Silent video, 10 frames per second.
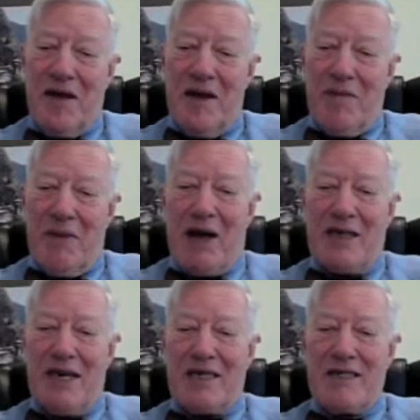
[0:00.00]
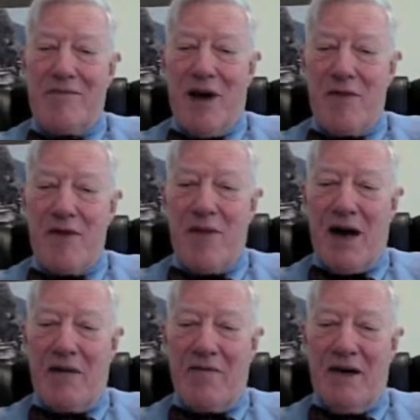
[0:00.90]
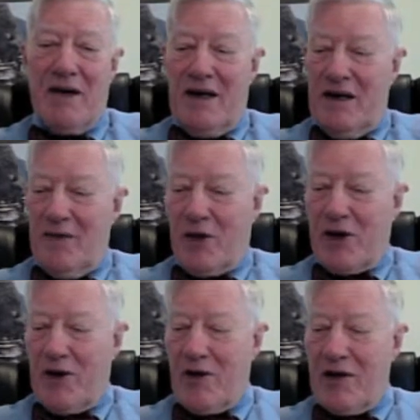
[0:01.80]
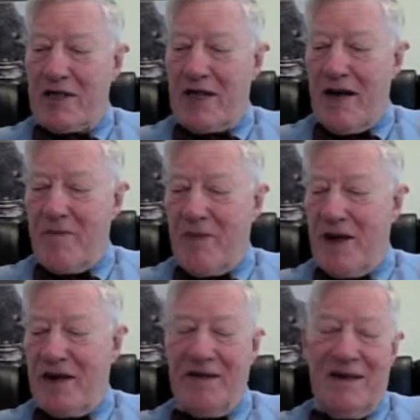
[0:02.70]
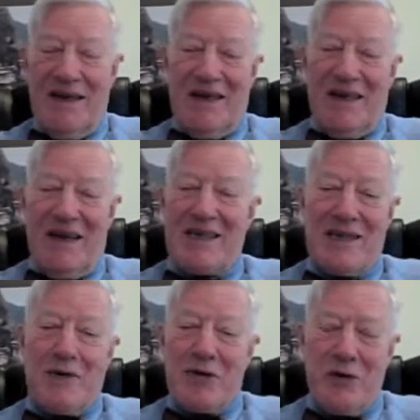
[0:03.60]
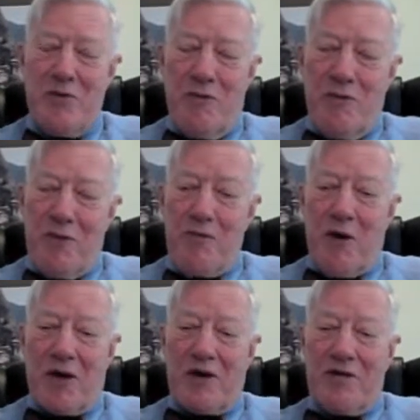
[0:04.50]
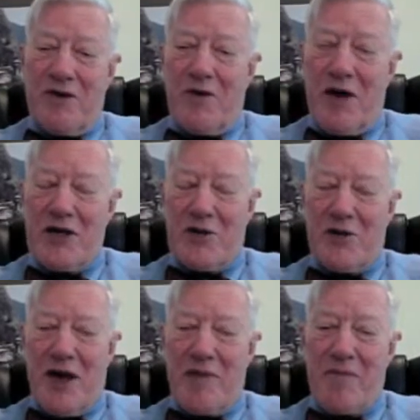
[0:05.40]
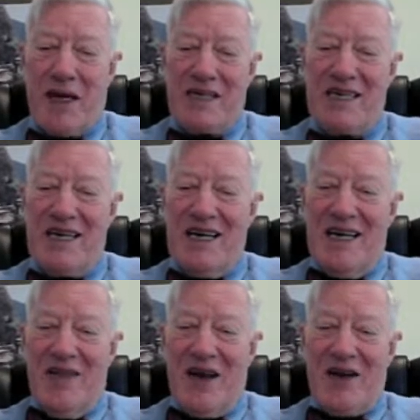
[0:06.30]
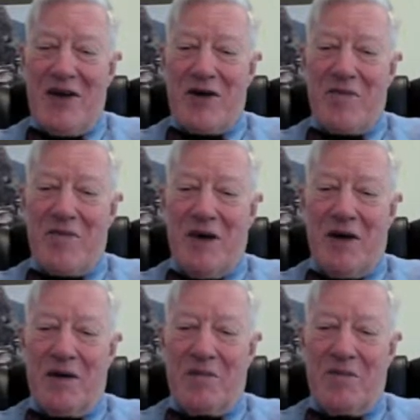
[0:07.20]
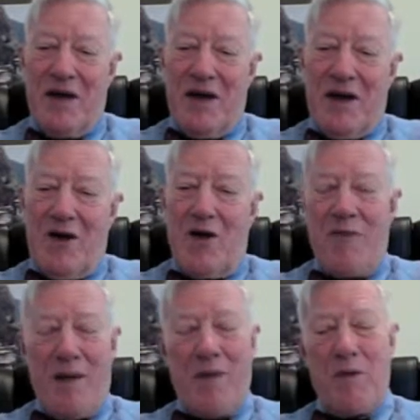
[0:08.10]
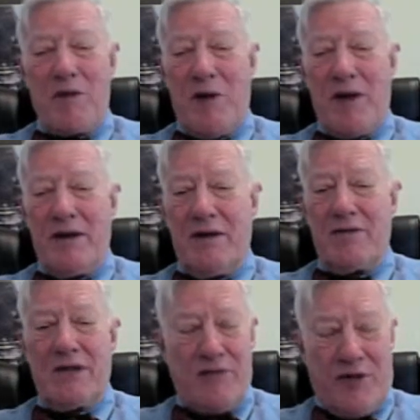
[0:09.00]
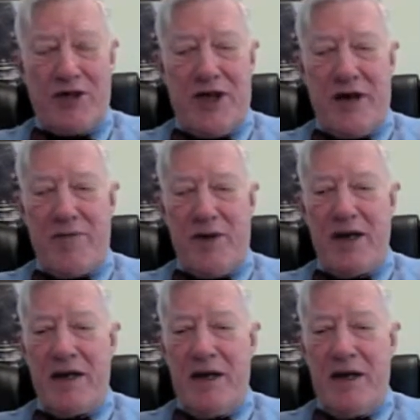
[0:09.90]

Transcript: politics in Miami by working on his campaign. There actually were two important congressional campaigns that year. Claude Pepper was running. It was his first campaign.